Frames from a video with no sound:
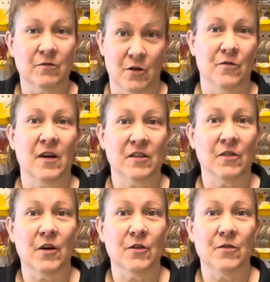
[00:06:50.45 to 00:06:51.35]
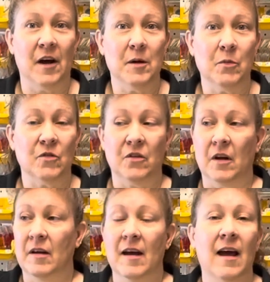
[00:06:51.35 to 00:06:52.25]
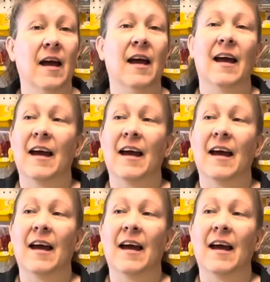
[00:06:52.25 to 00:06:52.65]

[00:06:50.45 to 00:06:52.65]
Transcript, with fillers: you know, face value of ninety percent. Mm-hmm.